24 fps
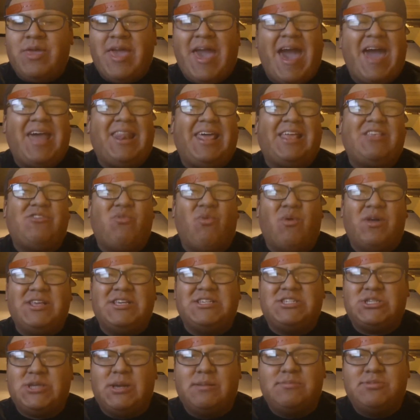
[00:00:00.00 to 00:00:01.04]
We had like
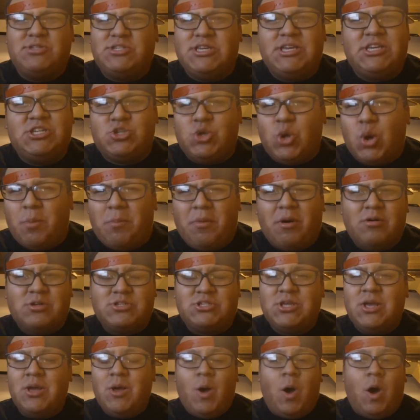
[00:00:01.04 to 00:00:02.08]
20 subs each
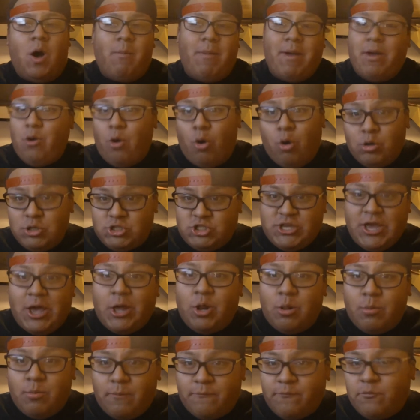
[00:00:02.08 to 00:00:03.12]
almost on my old
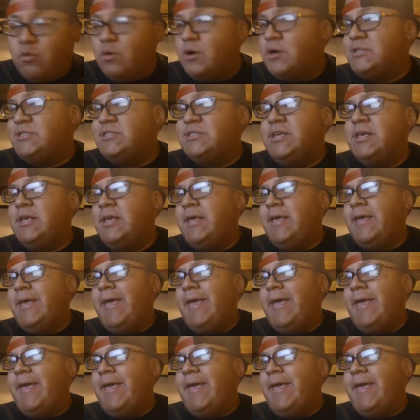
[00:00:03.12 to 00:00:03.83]
channel, of course.